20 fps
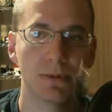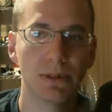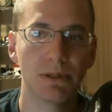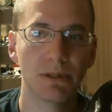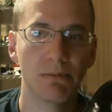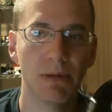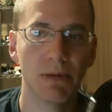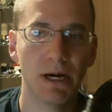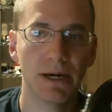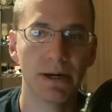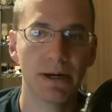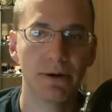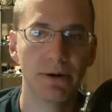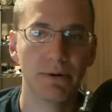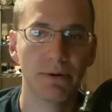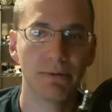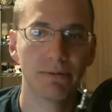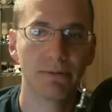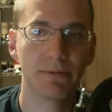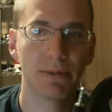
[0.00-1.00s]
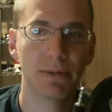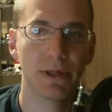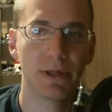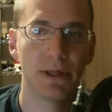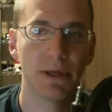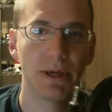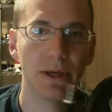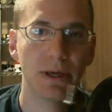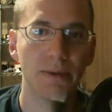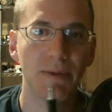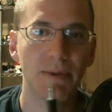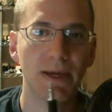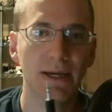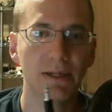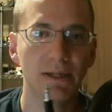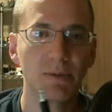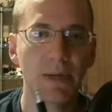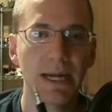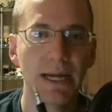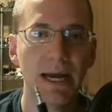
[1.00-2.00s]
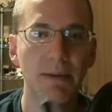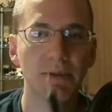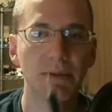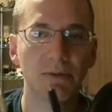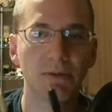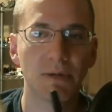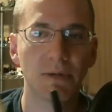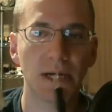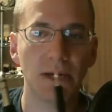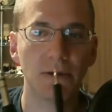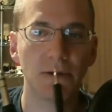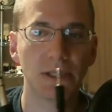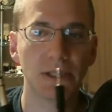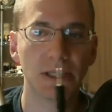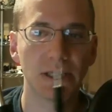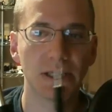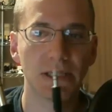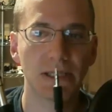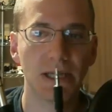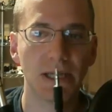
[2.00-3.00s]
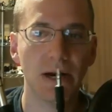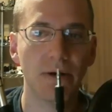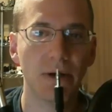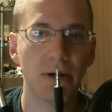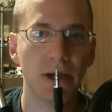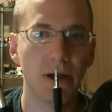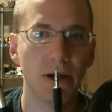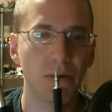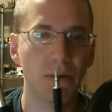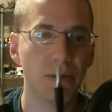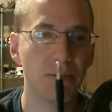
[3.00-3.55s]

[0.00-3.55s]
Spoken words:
to mono because what happens when I use the stereo,